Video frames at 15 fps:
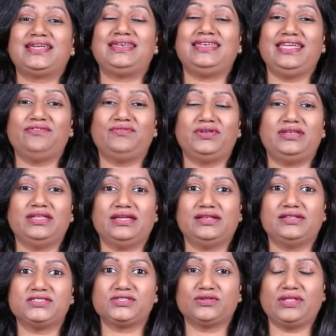that David
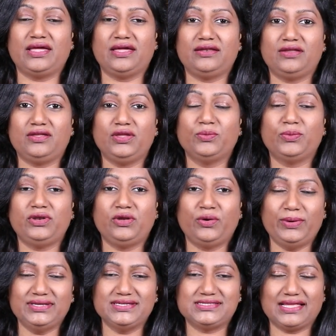did so that you would
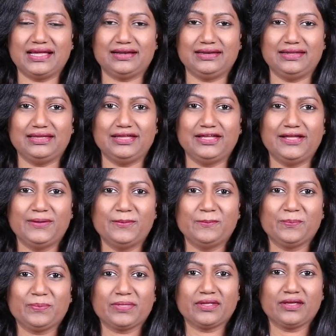know exactly
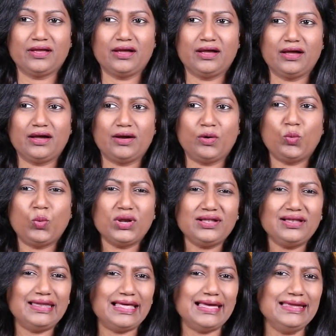what
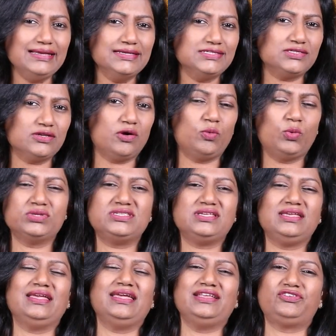lines was
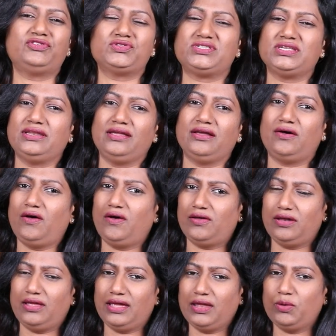he interceding
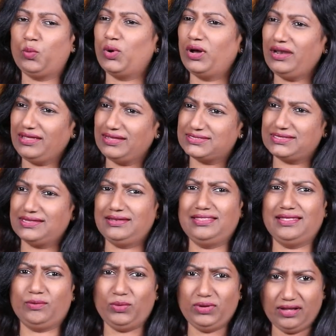on and what is it
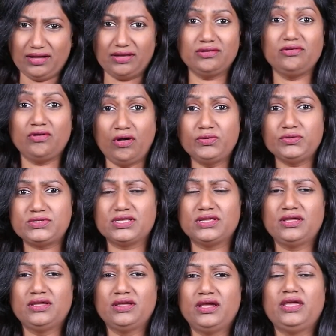that we got to note
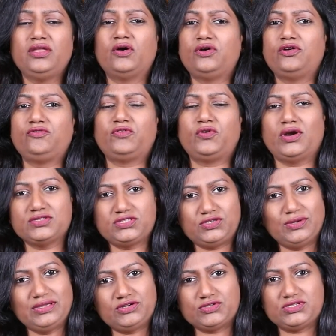in order for us
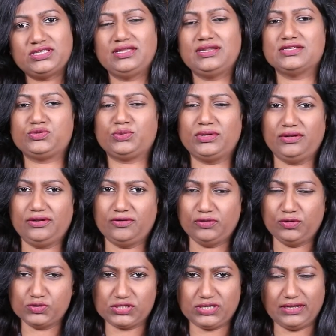to intercede as well on
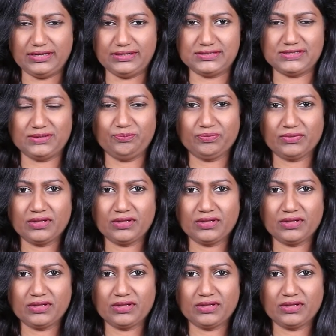those lines.